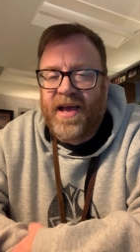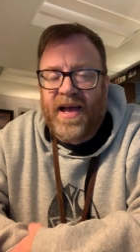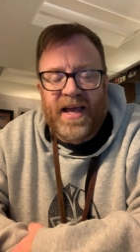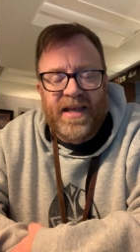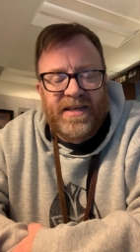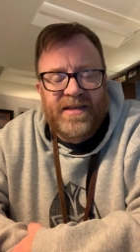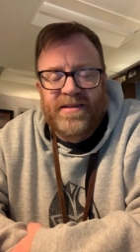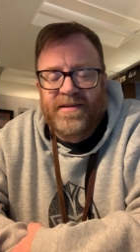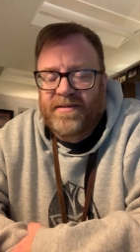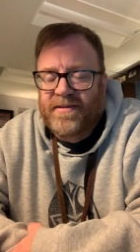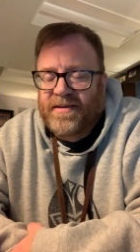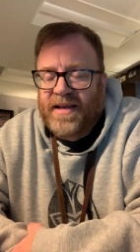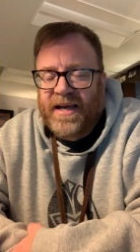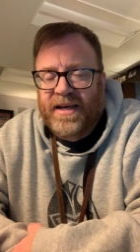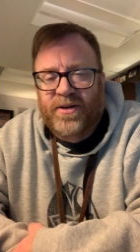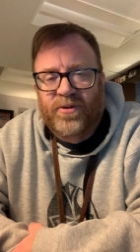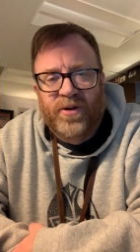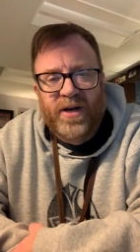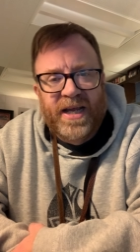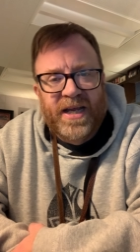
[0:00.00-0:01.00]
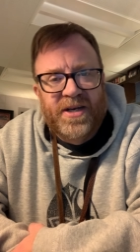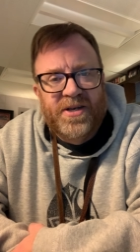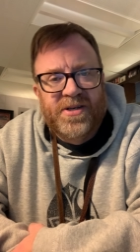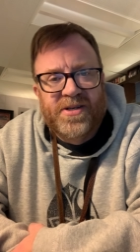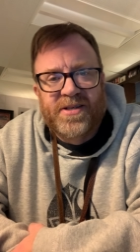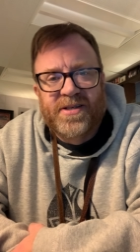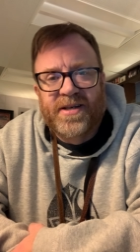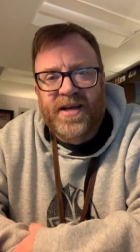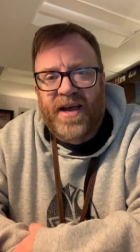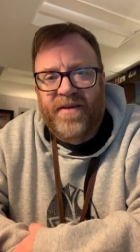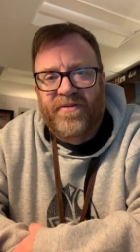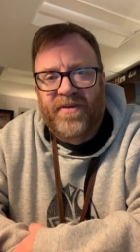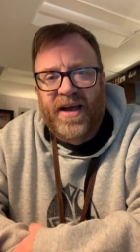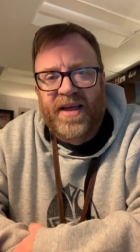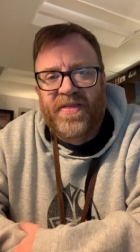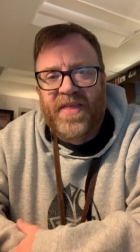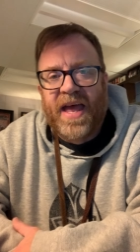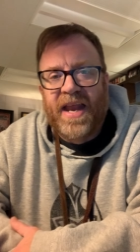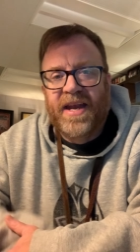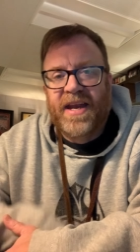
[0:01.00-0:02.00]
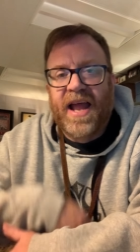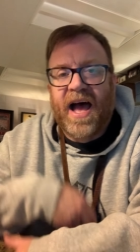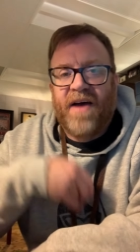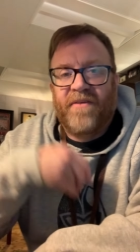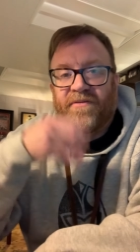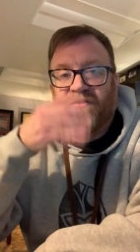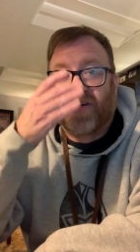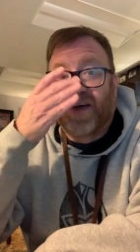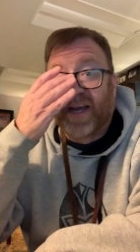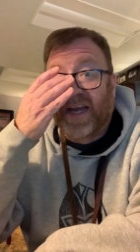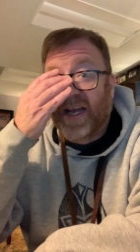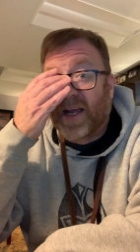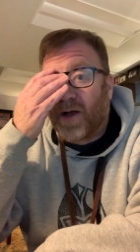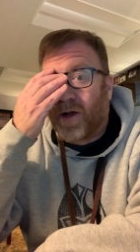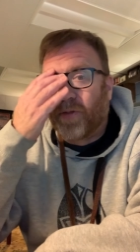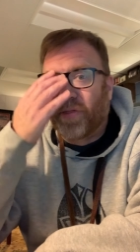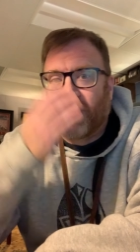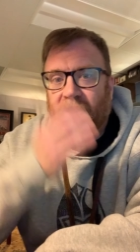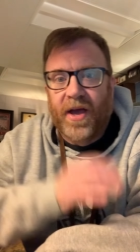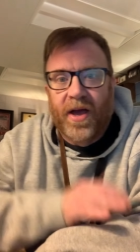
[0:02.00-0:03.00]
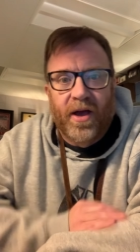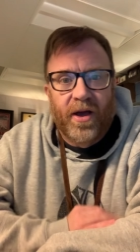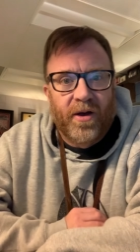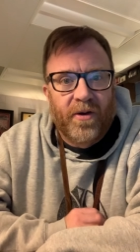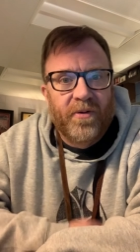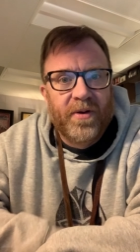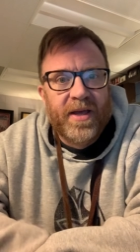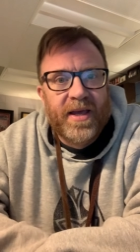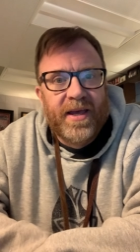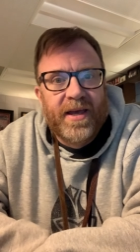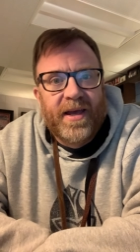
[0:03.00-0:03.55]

I, I cringe. I find that not funny, although